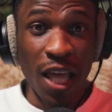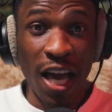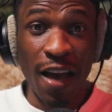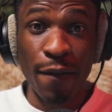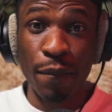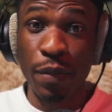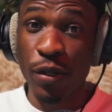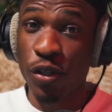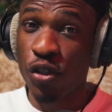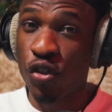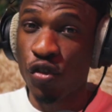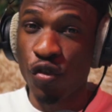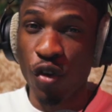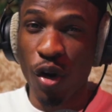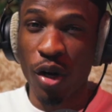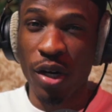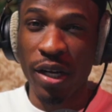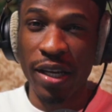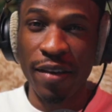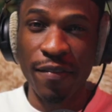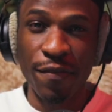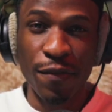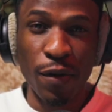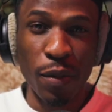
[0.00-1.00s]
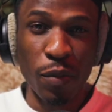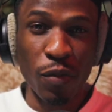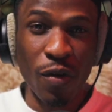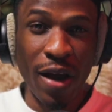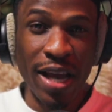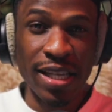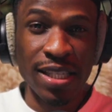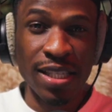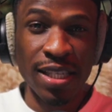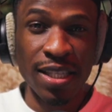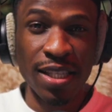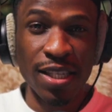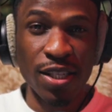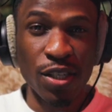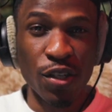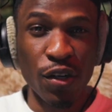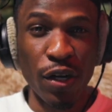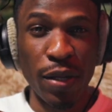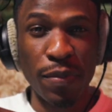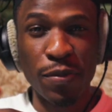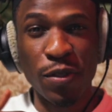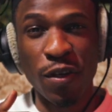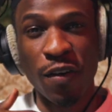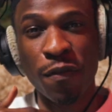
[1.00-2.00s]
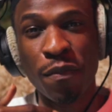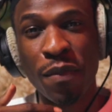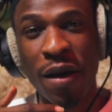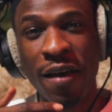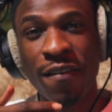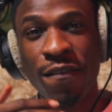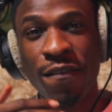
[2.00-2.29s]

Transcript: I've been struggling from writing the script of my